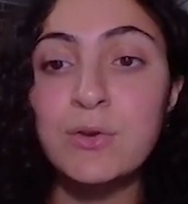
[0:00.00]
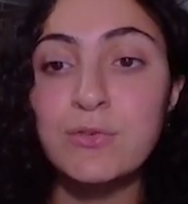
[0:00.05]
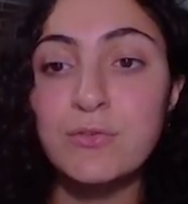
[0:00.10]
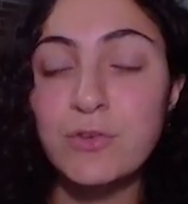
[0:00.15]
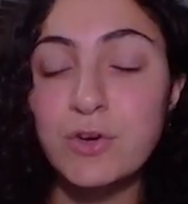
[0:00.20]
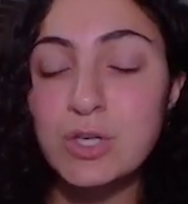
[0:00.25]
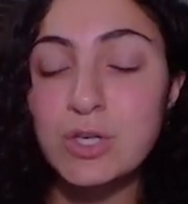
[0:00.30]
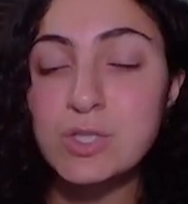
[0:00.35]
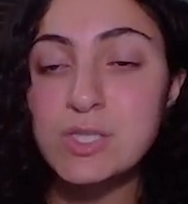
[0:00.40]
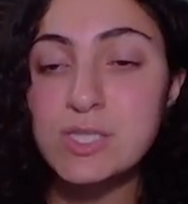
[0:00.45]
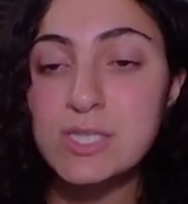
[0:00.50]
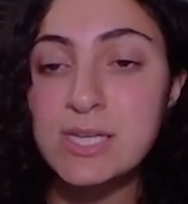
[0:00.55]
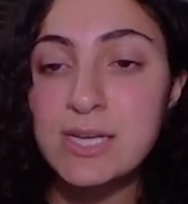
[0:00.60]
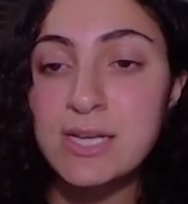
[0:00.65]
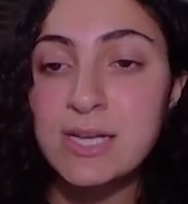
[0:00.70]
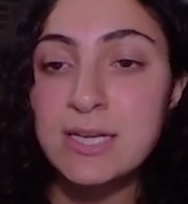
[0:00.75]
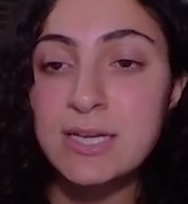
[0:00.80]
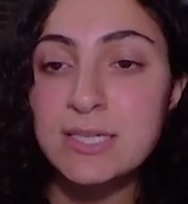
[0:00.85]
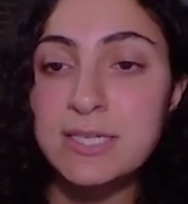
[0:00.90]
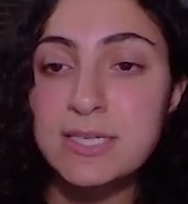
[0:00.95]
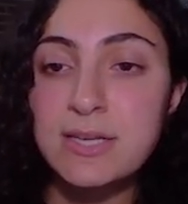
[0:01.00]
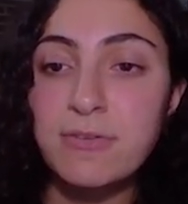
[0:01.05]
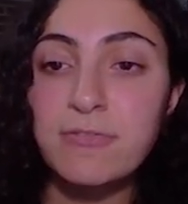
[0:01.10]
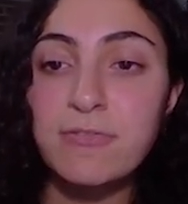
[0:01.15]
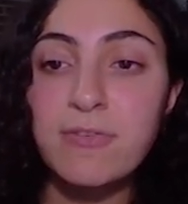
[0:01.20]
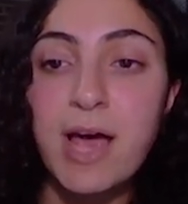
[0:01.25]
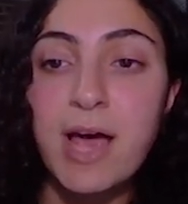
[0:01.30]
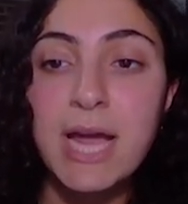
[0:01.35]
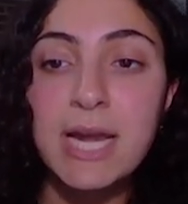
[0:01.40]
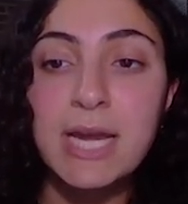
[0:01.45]
First, to
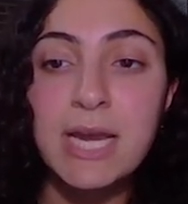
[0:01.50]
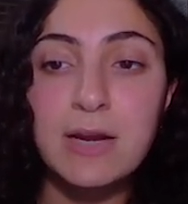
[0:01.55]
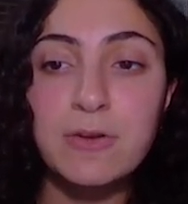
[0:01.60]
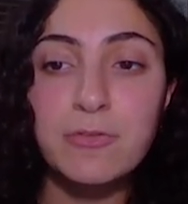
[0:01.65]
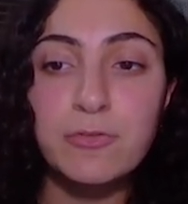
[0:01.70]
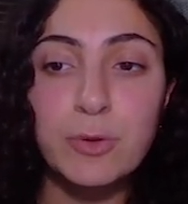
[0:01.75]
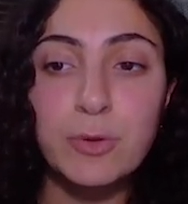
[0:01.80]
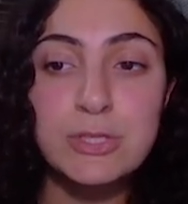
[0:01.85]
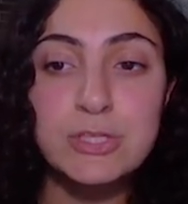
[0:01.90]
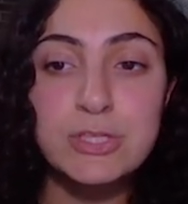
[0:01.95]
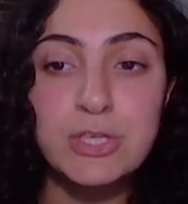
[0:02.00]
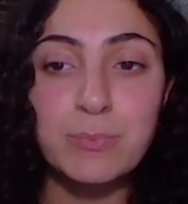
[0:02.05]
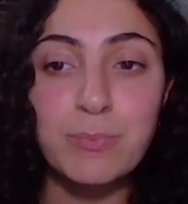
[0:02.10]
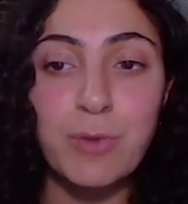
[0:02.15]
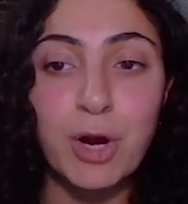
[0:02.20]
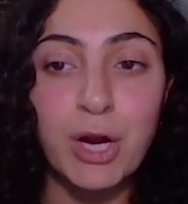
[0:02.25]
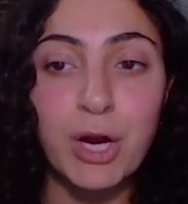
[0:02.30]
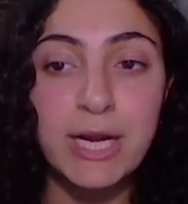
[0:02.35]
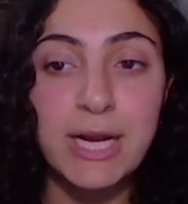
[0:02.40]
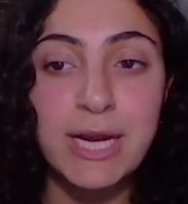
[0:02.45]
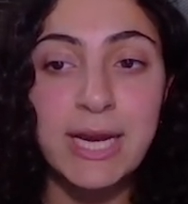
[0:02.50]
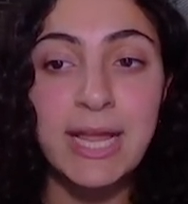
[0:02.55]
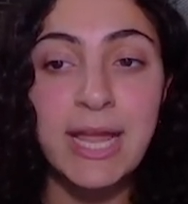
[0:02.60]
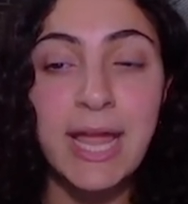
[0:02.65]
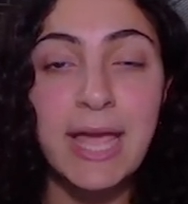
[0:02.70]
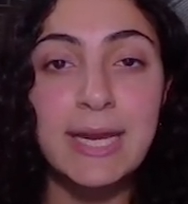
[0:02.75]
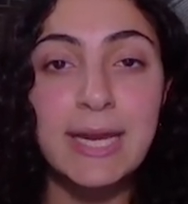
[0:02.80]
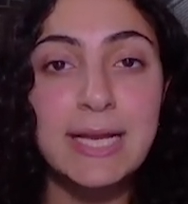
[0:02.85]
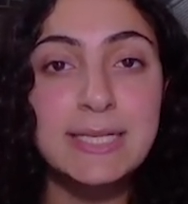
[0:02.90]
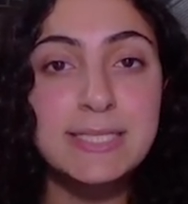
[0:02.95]
define influencer marketing
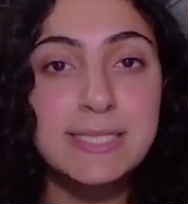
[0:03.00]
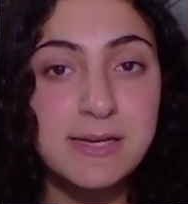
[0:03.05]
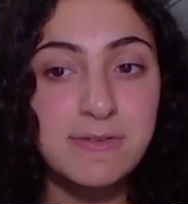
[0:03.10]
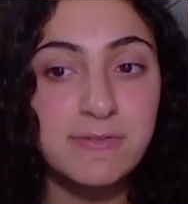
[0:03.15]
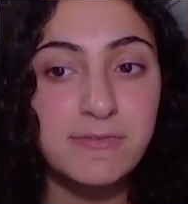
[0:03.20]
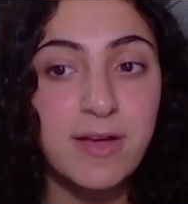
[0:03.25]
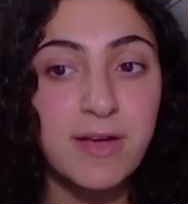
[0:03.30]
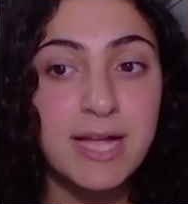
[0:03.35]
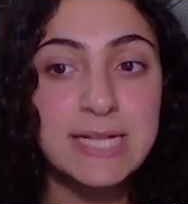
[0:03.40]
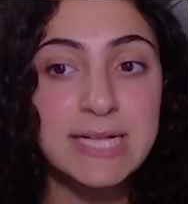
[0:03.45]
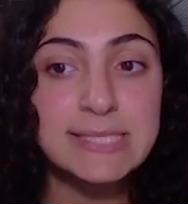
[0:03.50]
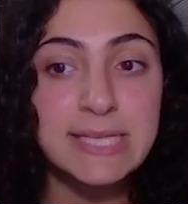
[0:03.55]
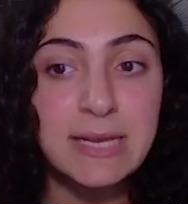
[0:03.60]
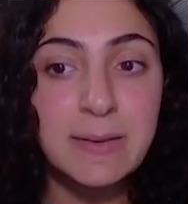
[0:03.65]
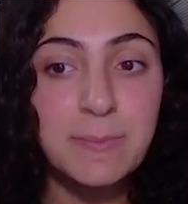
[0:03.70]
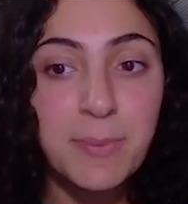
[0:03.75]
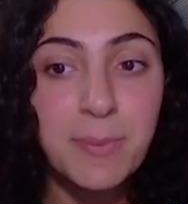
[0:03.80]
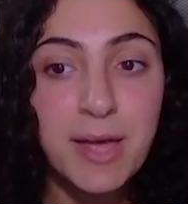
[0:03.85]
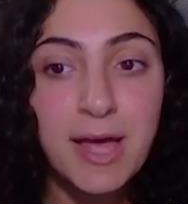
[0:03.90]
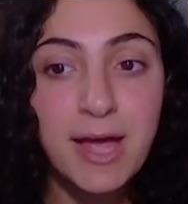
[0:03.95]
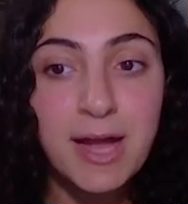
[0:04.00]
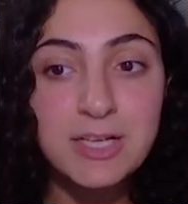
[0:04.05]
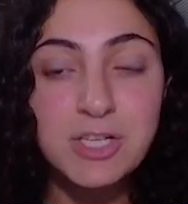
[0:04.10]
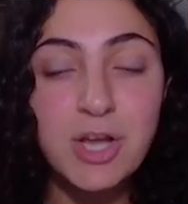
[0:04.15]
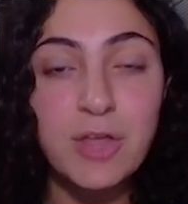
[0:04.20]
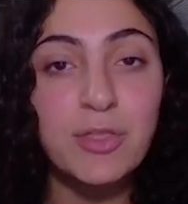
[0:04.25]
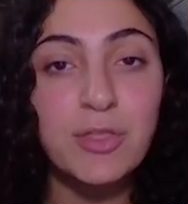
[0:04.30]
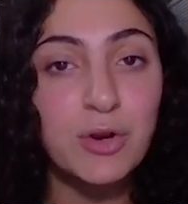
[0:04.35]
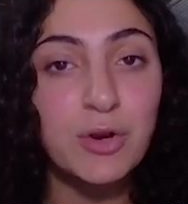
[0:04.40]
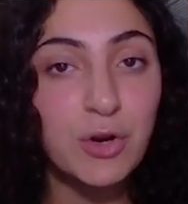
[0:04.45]
and identify its impact
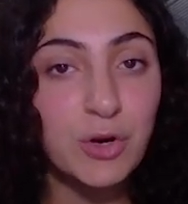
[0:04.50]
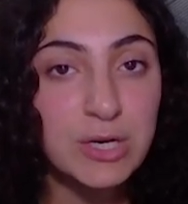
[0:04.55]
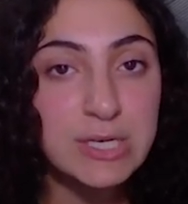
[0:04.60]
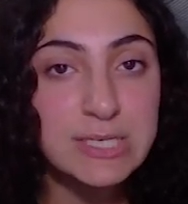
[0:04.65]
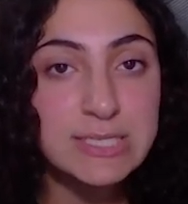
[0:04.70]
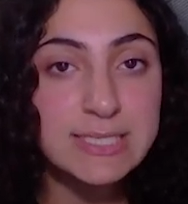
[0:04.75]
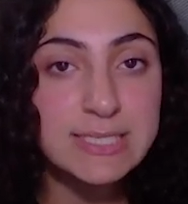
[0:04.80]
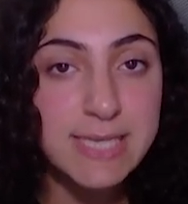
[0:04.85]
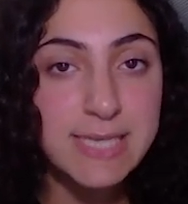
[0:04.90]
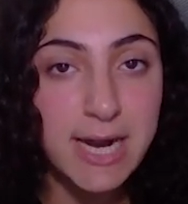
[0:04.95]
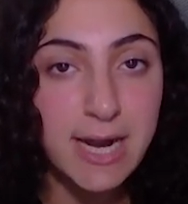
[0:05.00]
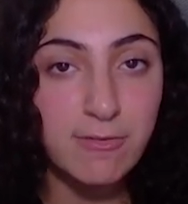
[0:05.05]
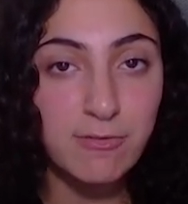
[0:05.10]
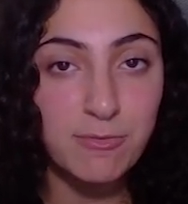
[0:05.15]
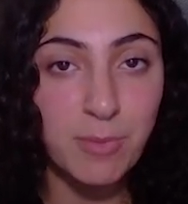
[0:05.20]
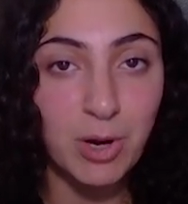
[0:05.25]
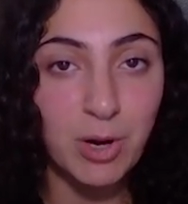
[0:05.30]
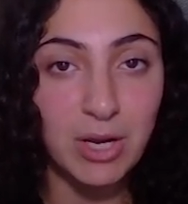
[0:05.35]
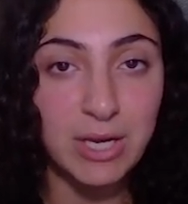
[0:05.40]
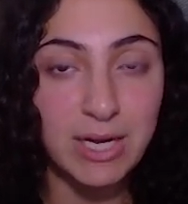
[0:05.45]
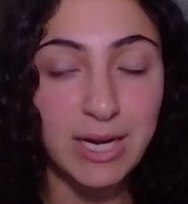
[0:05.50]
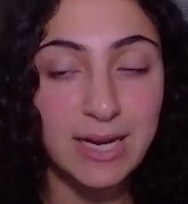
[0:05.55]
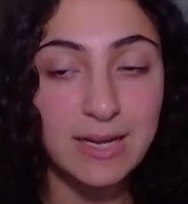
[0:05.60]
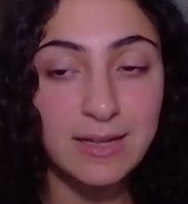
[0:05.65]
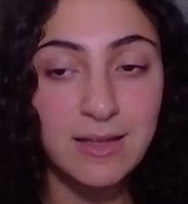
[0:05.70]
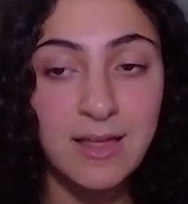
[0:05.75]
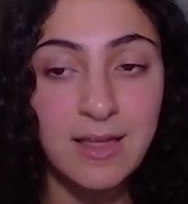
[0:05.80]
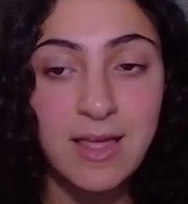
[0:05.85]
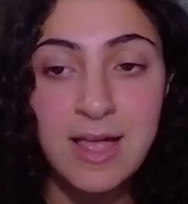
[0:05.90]
on the current state of marketing.